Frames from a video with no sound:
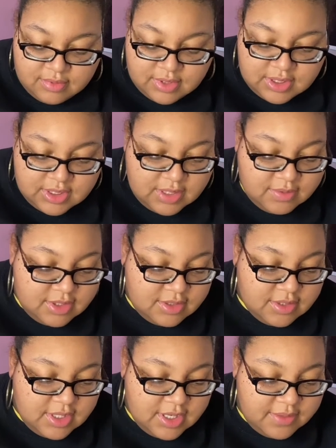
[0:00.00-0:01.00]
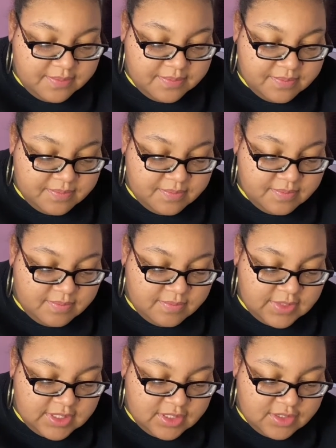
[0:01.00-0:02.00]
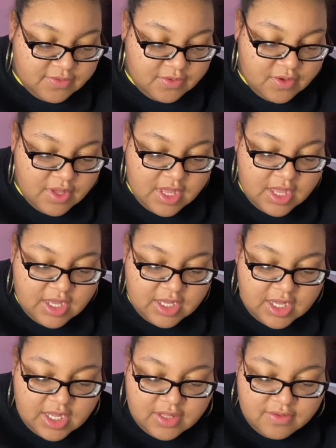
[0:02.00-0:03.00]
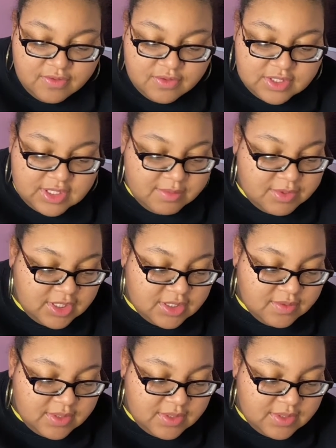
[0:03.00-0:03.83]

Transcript: I do not want to do that. There's also colorful subjects.